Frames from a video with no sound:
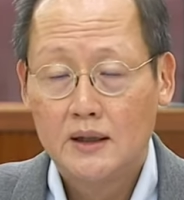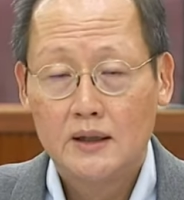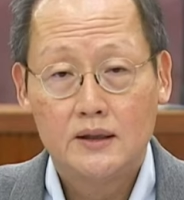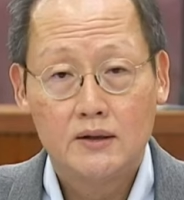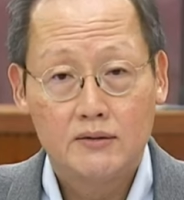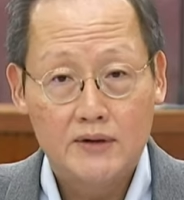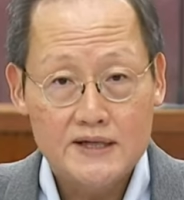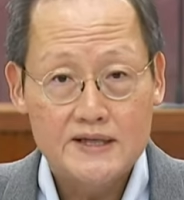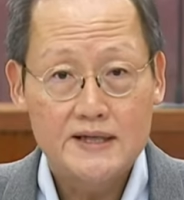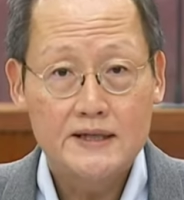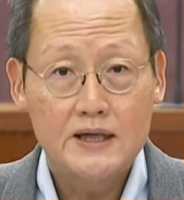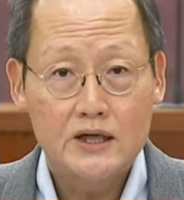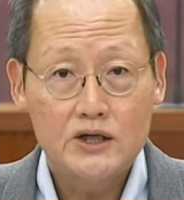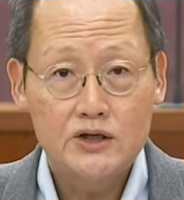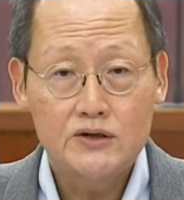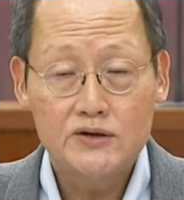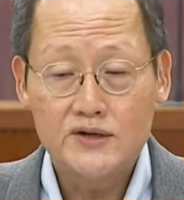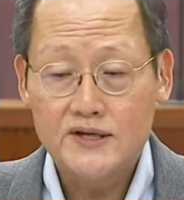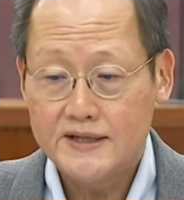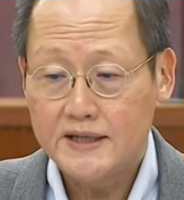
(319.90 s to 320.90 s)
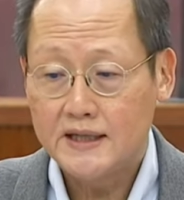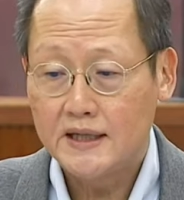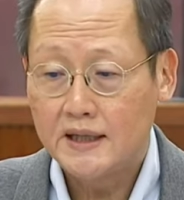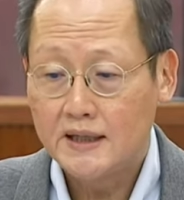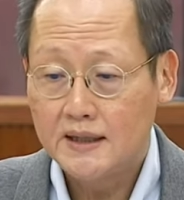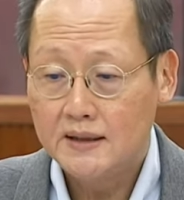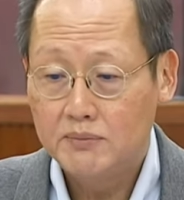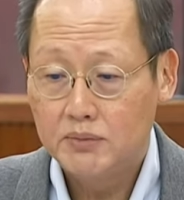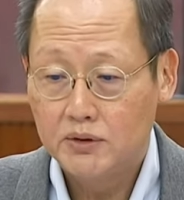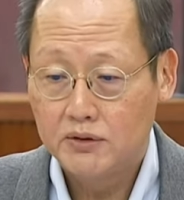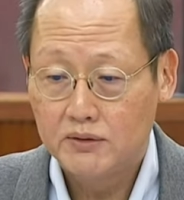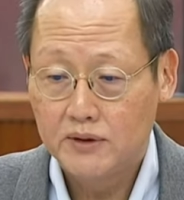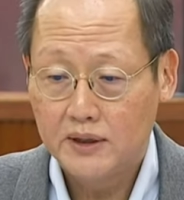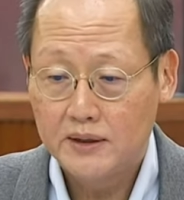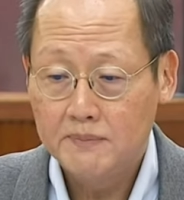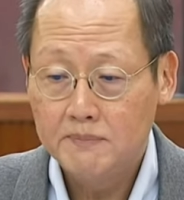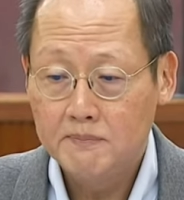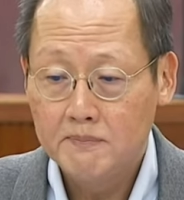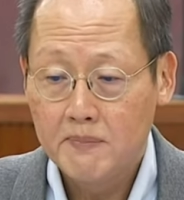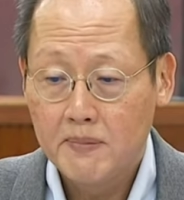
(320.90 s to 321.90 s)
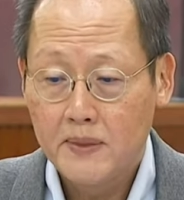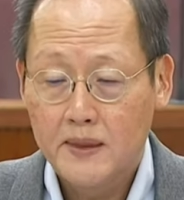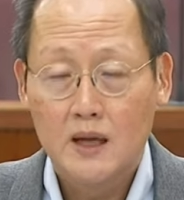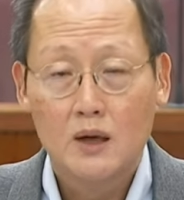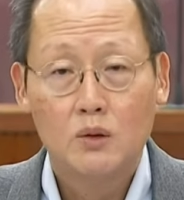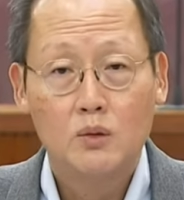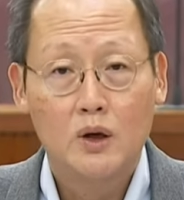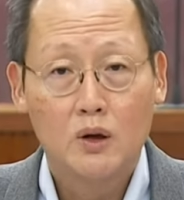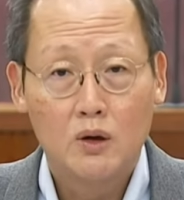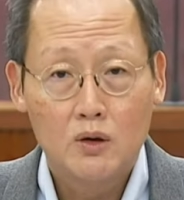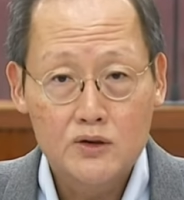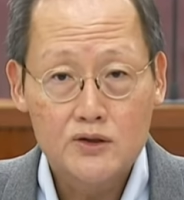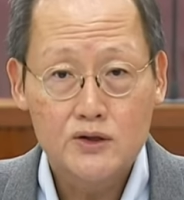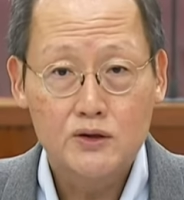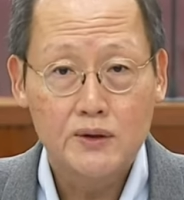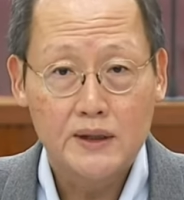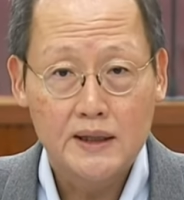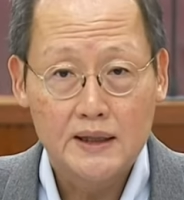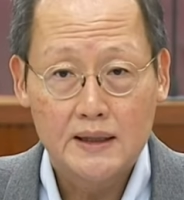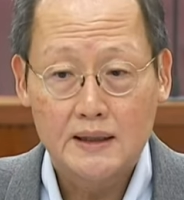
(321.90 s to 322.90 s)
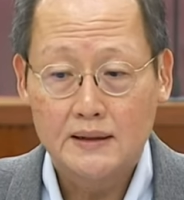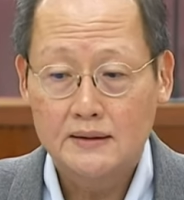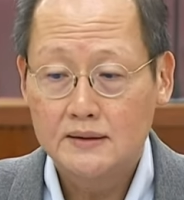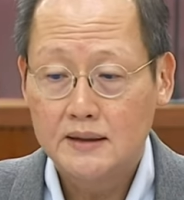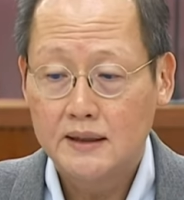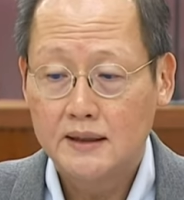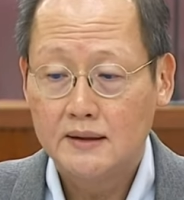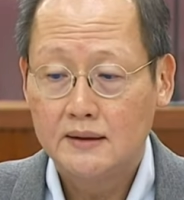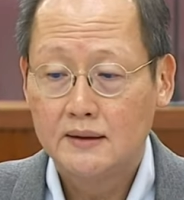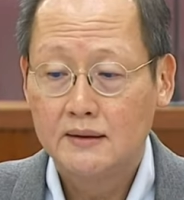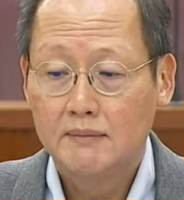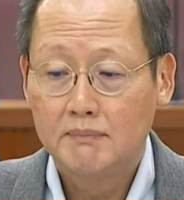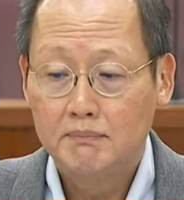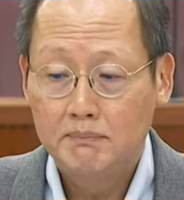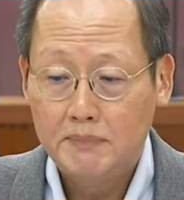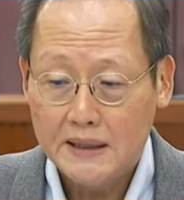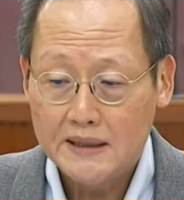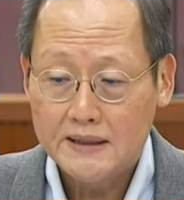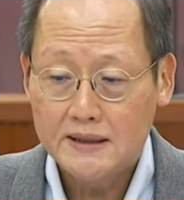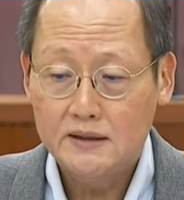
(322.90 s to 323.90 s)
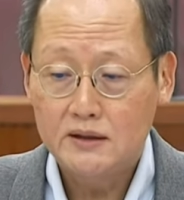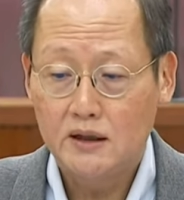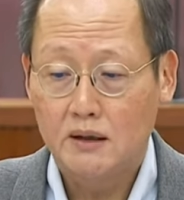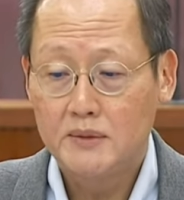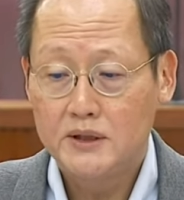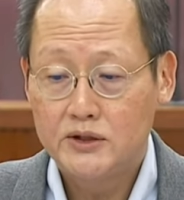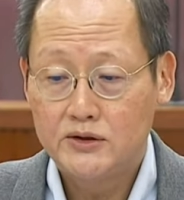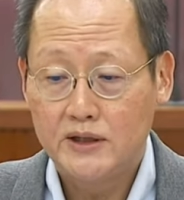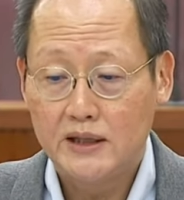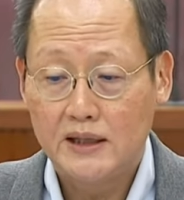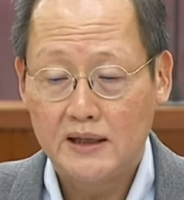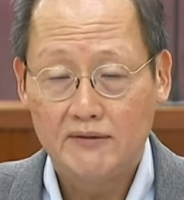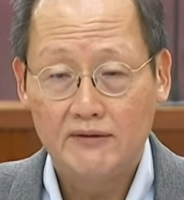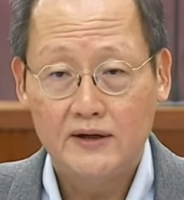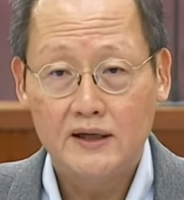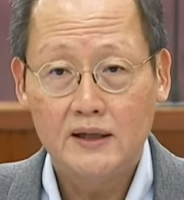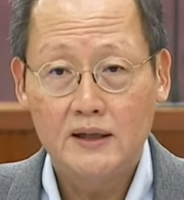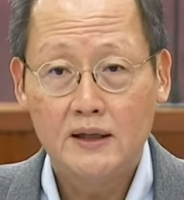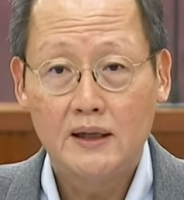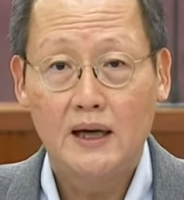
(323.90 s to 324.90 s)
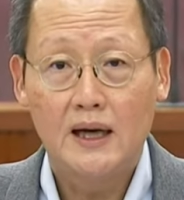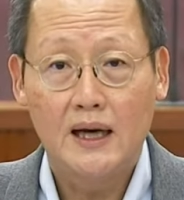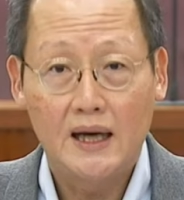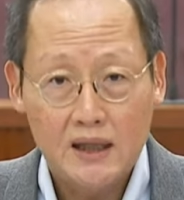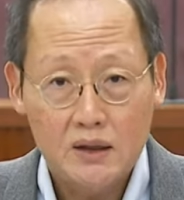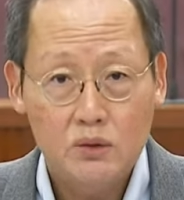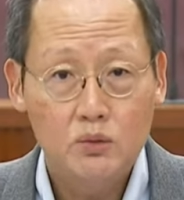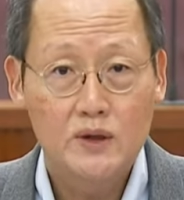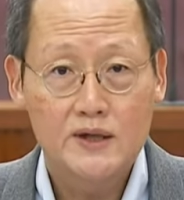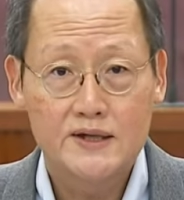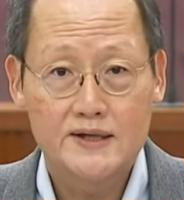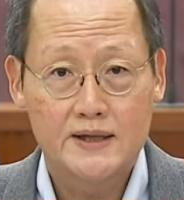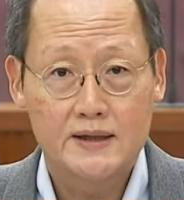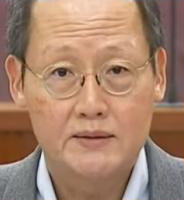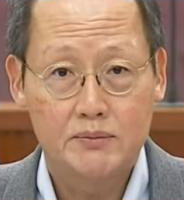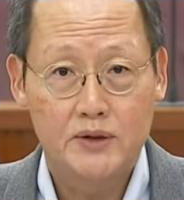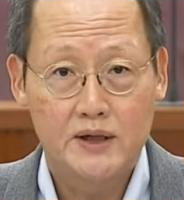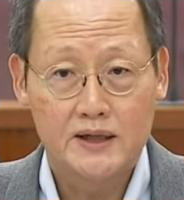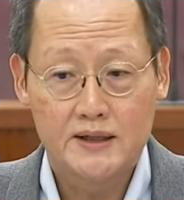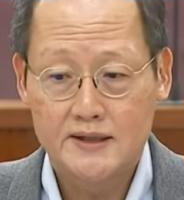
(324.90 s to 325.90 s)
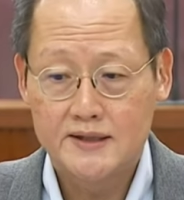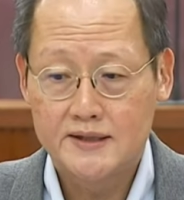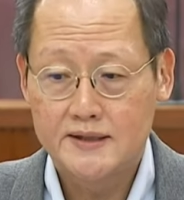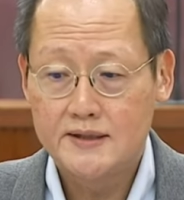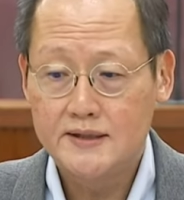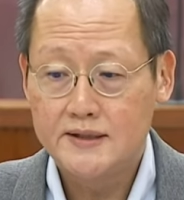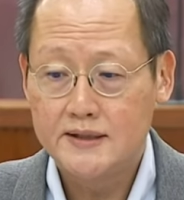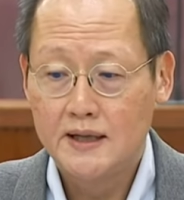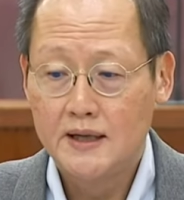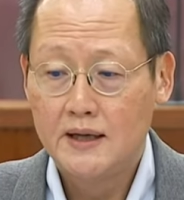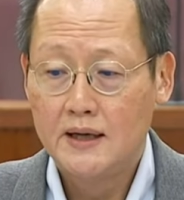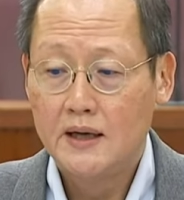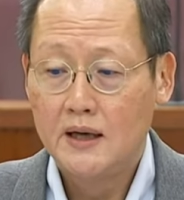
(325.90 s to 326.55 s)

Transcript: The residential settling in program will also inculcate better dormitory living and worksite practices